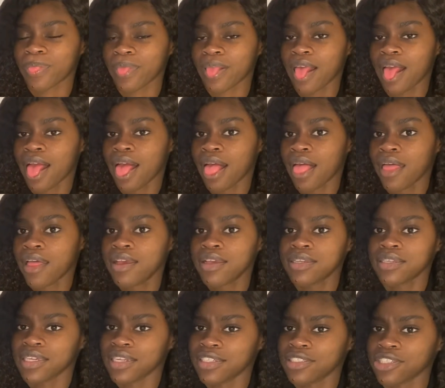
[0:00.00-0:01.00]

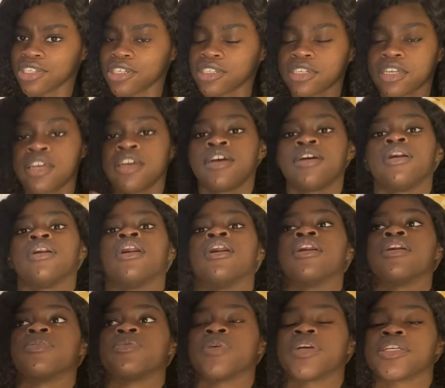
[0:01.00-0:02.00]
can I talk?
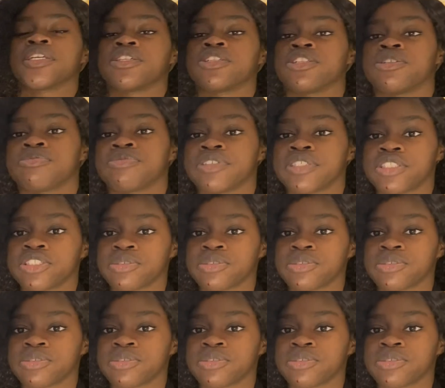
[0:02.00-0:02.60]
On regular printer